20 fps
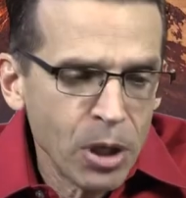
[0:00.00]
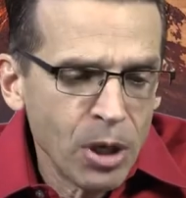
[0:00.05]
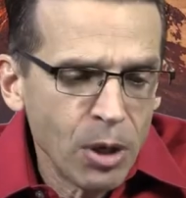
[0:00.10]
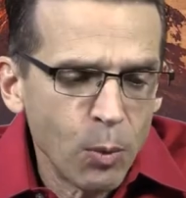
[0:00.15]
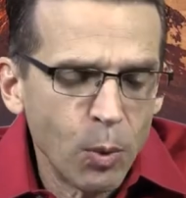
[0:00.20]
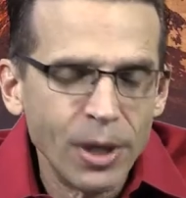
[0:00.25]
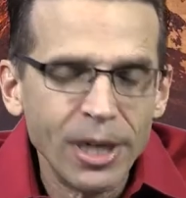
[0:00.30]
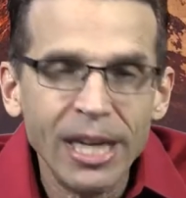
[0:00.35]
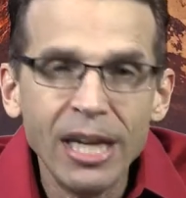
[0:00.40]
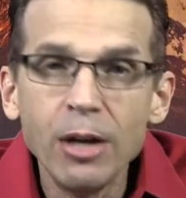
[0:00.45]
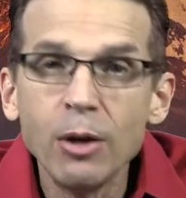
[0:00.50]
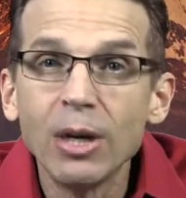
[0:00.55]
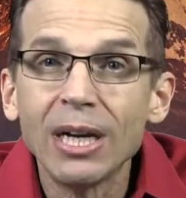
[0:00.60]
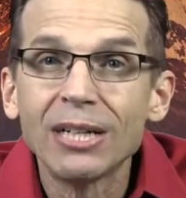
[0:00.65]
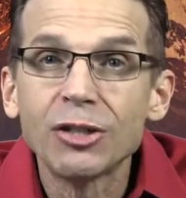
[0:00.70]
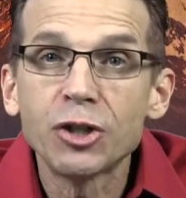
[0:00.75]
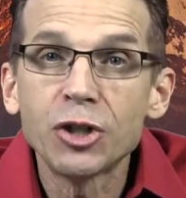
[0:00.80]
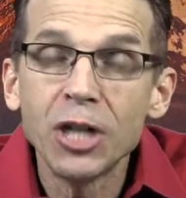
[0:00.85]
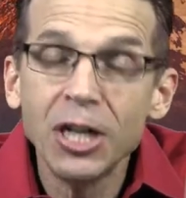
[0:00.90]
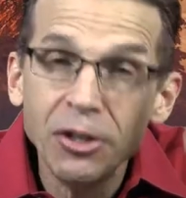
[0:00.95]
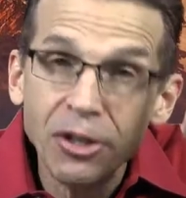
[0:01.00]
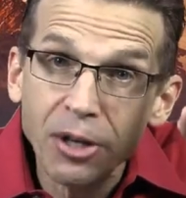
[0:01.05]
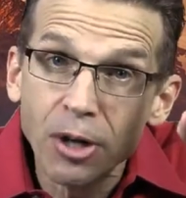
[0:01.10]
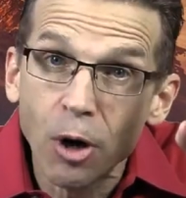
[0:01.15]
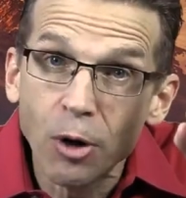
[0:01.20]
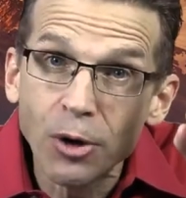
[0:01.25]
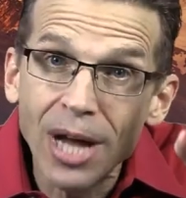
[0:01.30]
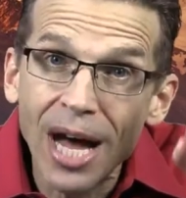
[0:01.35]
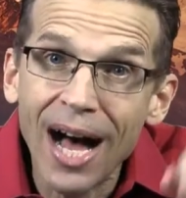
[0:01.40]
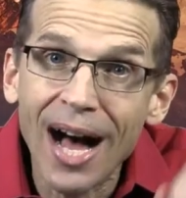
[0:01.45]
when he ascended
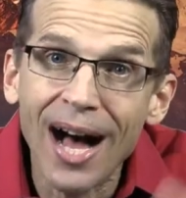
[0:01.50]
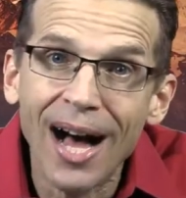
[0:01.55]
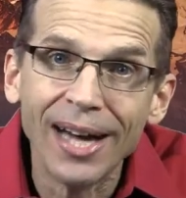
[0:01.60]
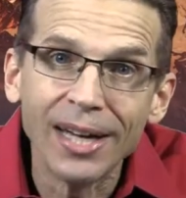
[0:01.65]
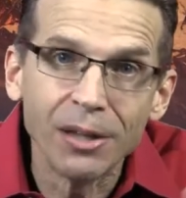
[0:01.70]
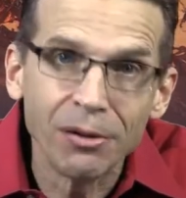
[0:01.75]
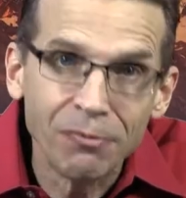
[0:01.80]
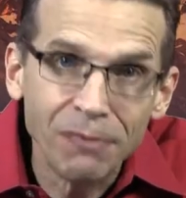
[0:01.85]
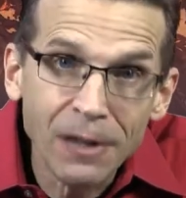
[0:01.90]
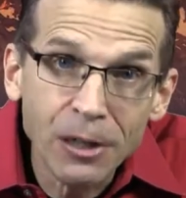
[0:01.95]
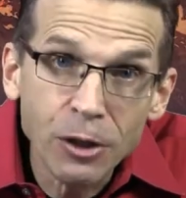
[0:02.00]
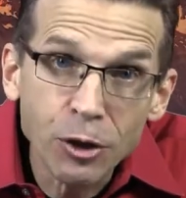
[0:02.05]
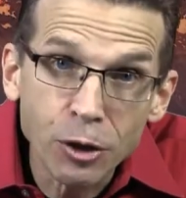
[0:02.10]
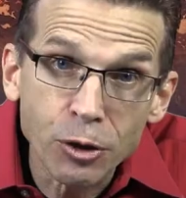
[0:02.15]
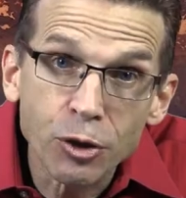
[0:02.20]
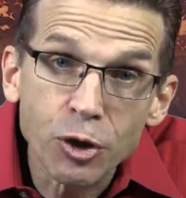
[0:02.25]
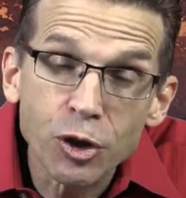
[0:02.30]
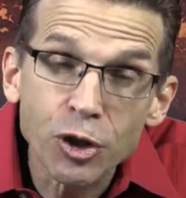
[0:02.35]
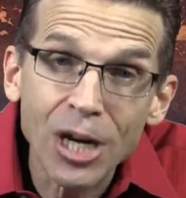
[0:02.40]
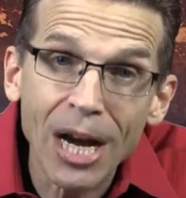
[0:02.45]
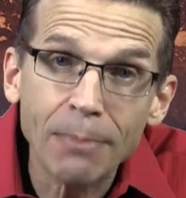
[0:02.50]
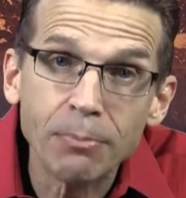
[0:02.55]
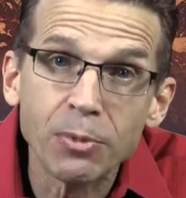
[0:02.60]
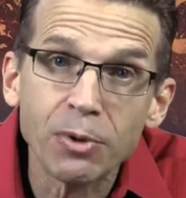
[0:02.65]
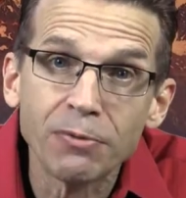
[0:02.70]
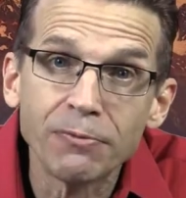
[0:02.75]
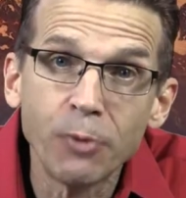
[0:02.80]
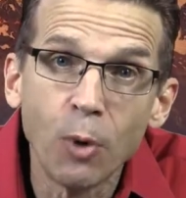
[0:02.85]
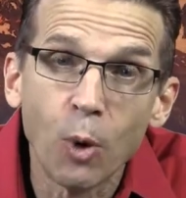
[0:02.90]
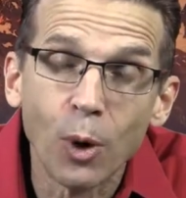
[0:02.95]
on high, Ephesians chapter
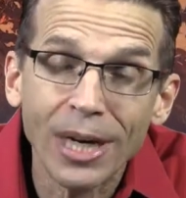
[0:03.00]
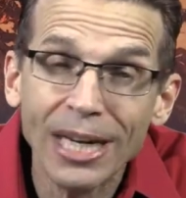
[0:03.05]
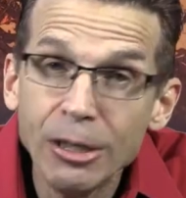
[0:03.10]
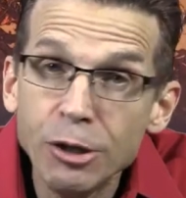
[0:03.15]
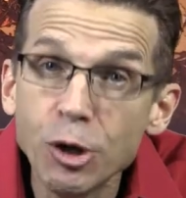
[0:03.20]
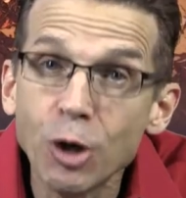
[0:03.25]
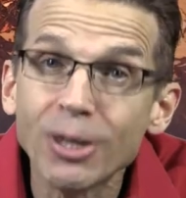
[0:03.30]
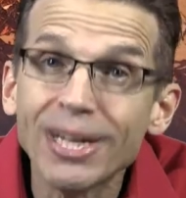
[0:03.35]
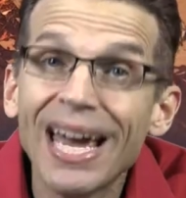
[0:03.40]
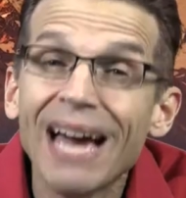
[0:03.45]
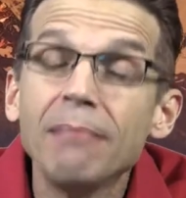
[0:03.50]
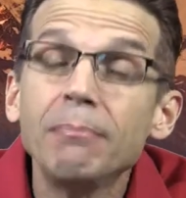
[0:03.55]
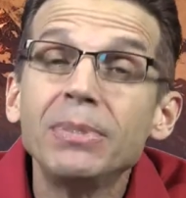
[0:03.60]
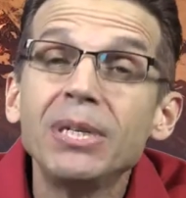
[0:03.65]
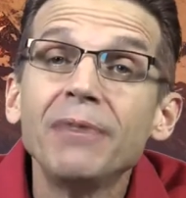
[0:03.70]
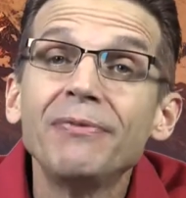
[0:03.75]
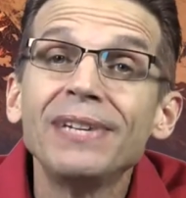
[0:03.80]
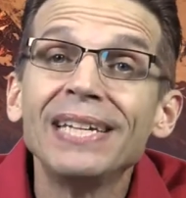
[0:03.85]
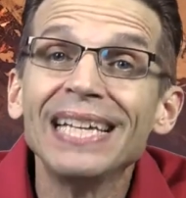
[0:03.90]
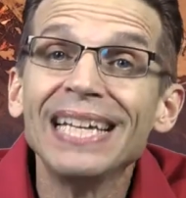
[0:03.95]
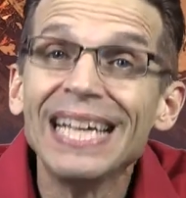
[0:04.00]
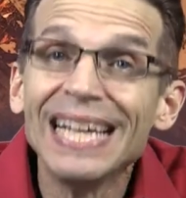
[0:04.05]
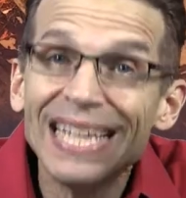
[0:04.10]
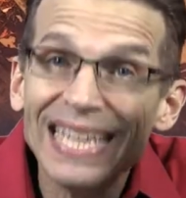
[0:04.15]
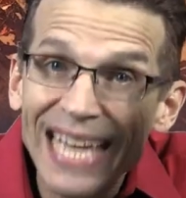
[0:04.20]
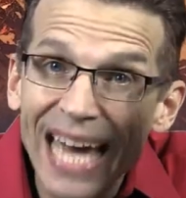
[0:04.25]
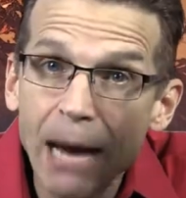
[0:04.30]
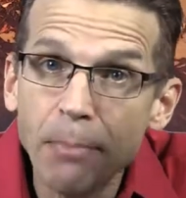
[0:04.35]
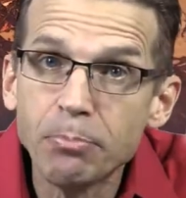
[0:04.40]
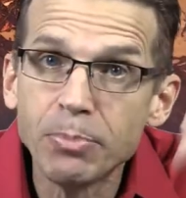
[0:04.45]
4, he took captivity
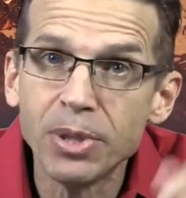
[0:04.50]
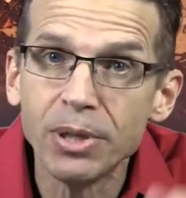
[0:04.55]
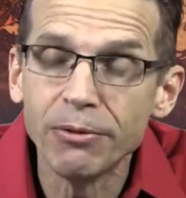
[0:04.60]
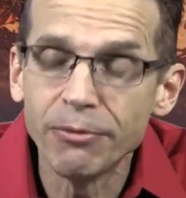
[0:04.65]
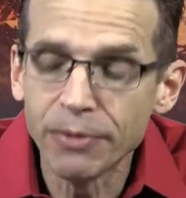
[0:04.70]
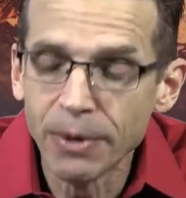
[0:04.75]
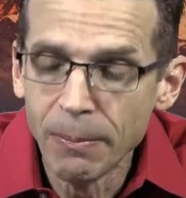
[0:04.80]
captive.